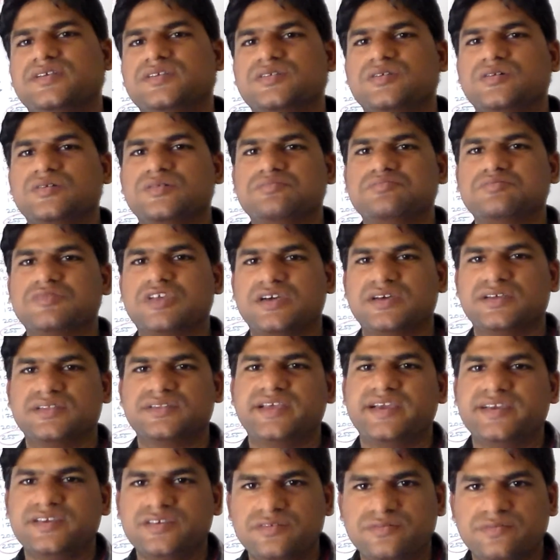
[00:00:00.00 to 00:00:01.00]
So
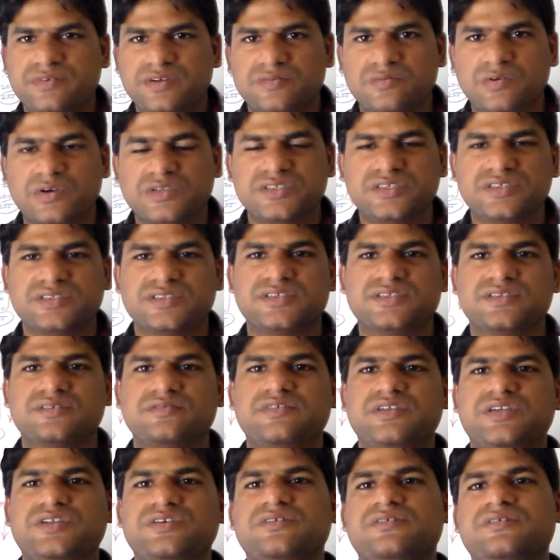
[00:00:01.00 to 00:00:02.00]
thank you for watching
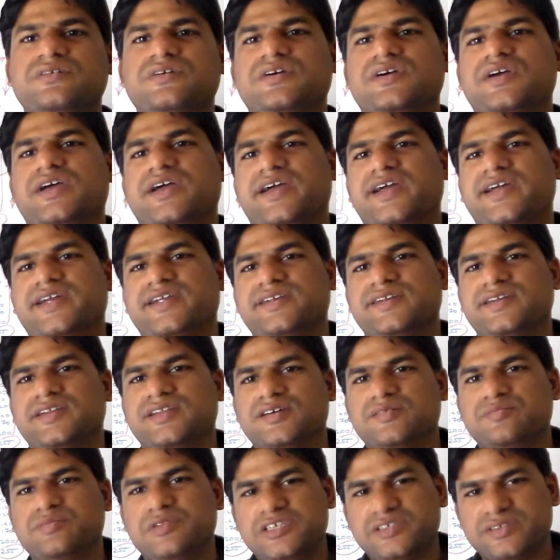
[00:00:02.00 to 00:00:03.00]
this video,
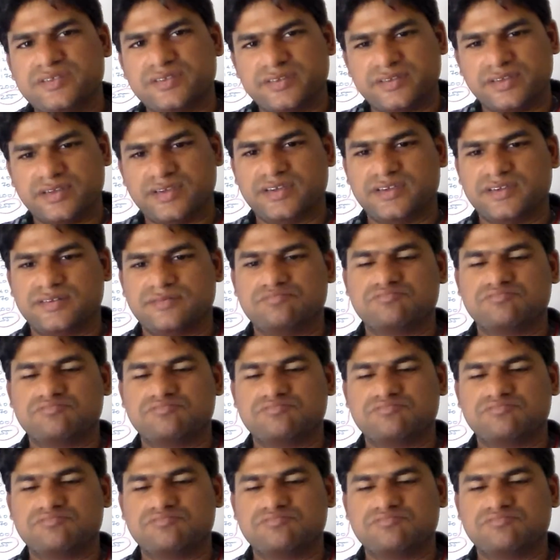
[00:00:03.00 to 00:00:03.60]
and please